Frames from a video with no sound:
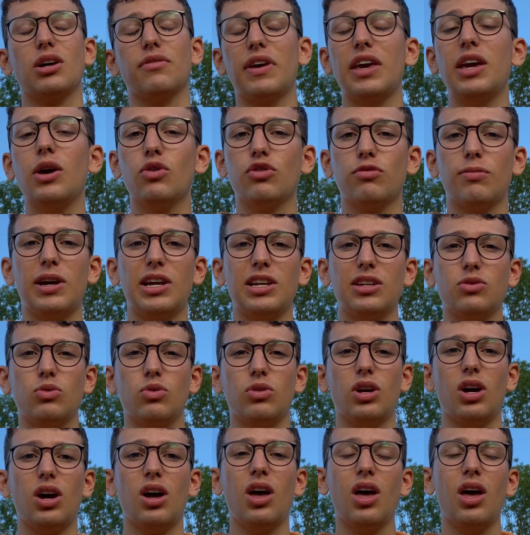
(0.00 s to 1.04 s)
healed from my eating
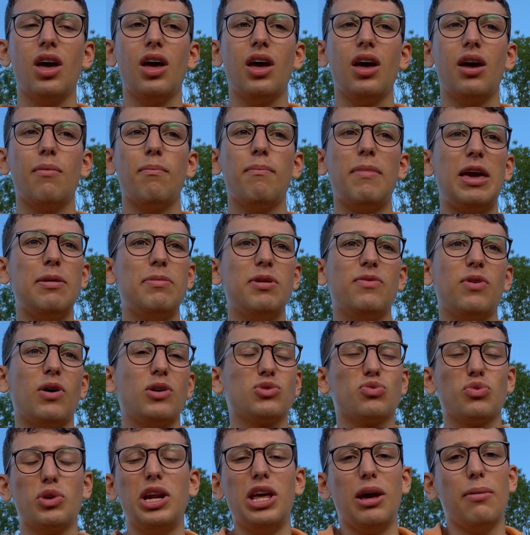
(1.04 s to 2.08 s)
disorder, maybe if I
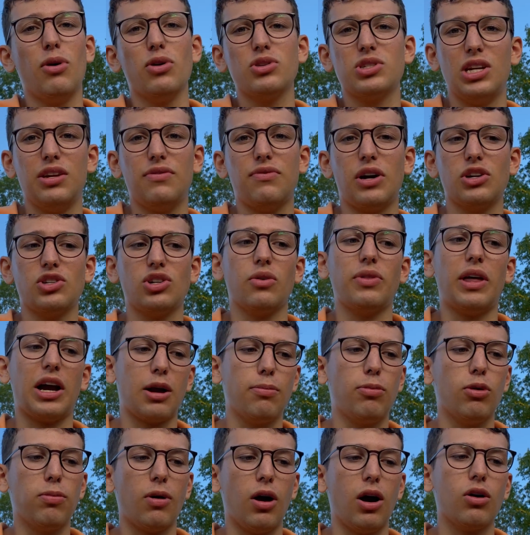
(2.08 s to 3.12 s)
was really emotionally fragile, that
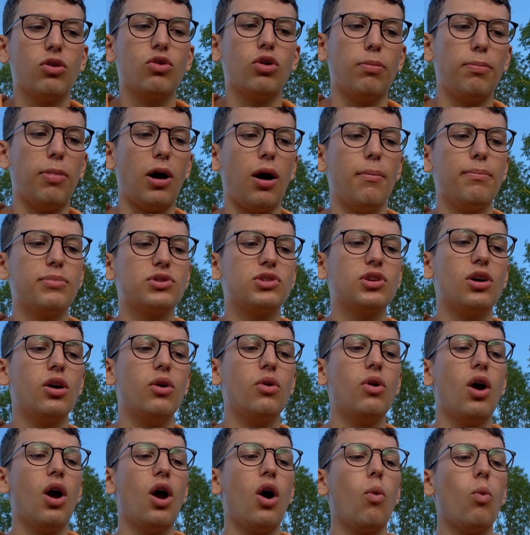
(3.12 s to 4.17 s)
could crop up. So
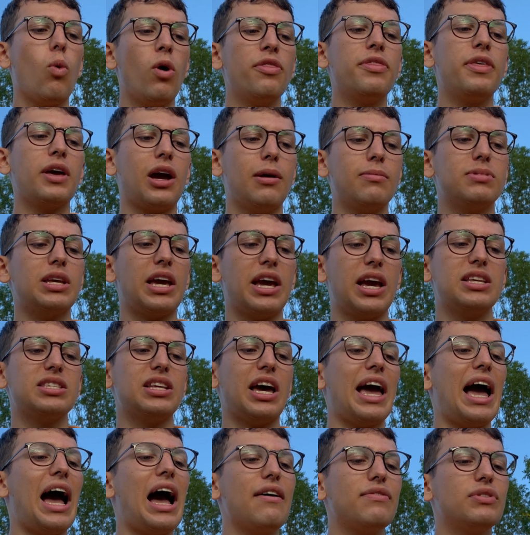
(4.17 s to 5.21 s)
one thing I'm saying is I
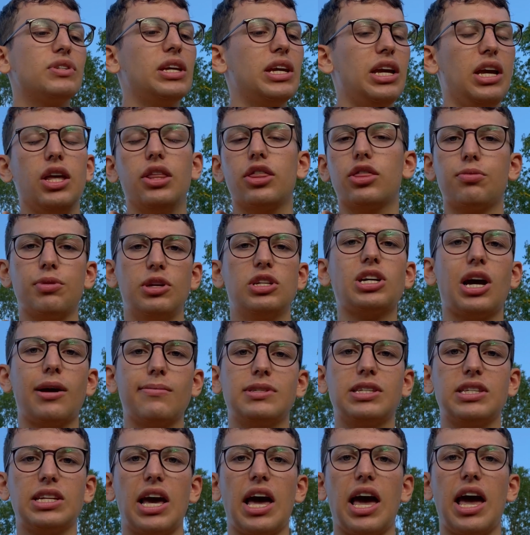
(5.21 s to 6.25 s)
have to eat 3 times
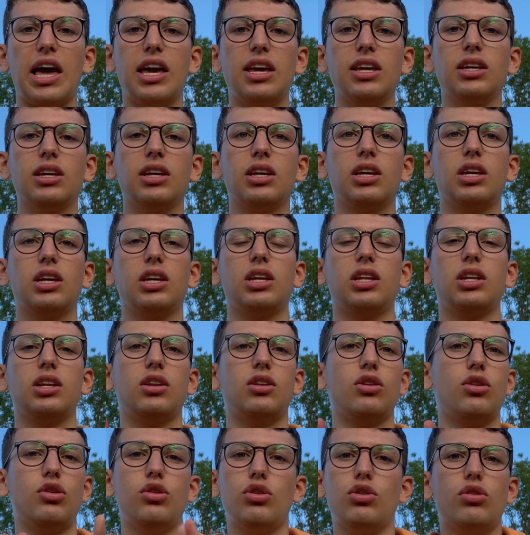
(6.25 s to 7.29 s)
a day,
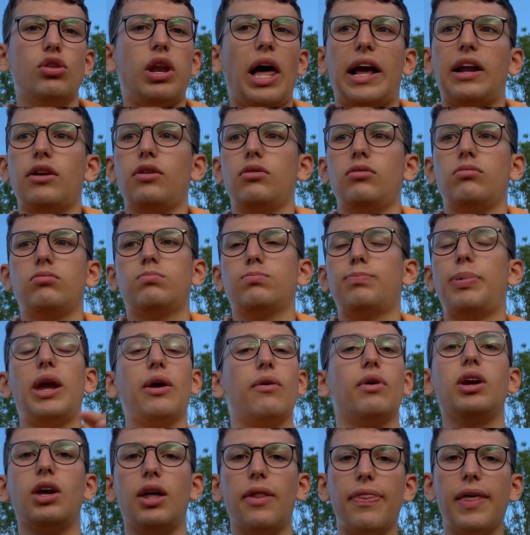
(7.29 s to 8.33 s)
like,
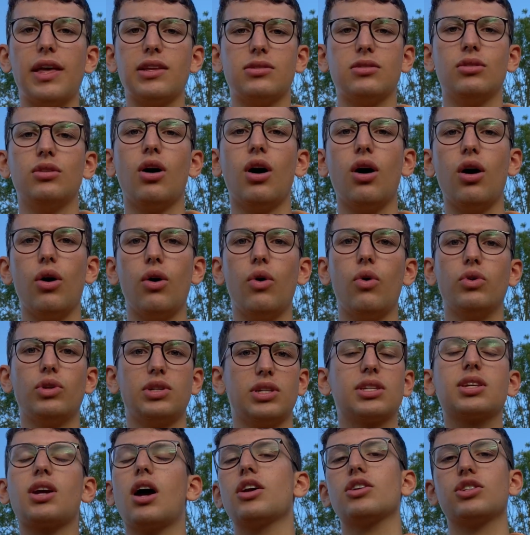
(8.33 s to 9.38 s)
period. There's no
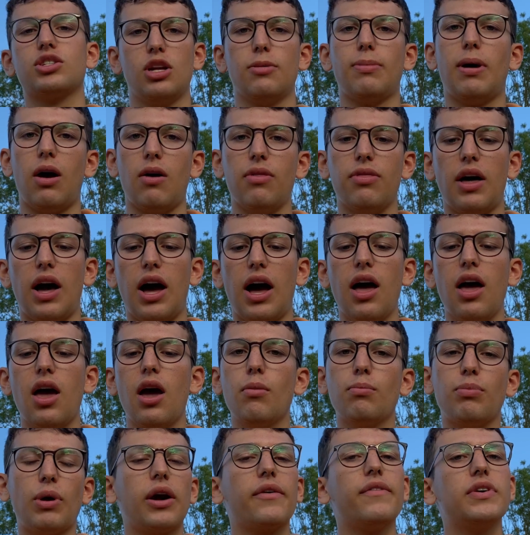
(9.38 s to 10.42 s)
discussion about that.
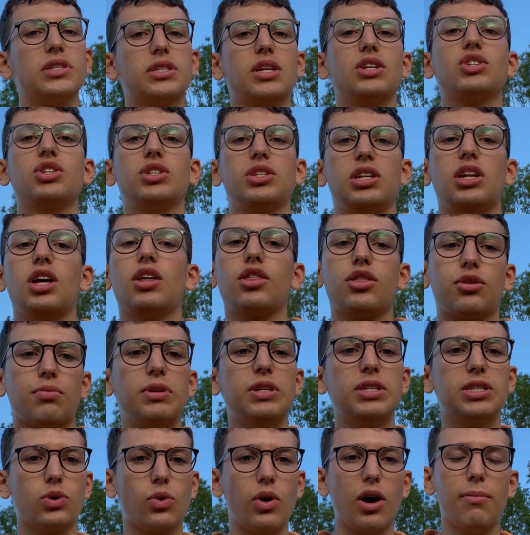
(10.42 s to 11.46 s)
Breakfast, lunch, and dinner, 3
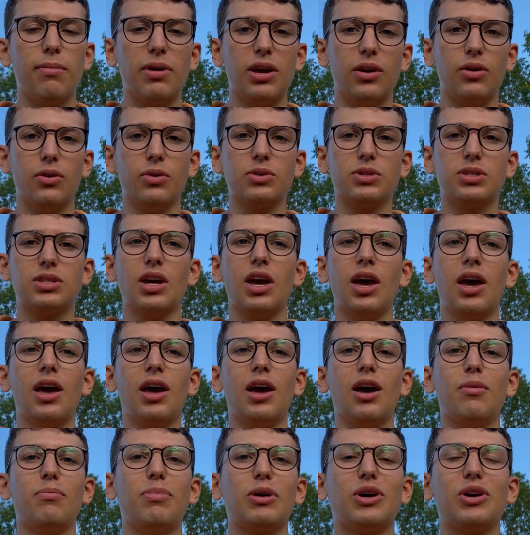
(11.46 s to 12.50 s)
square meals.
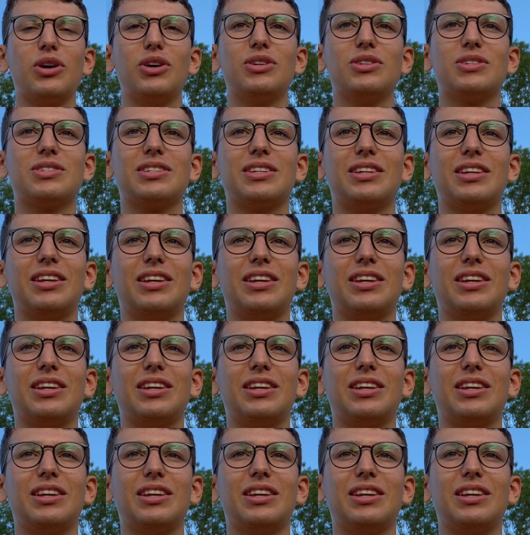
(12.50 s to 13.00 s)
Because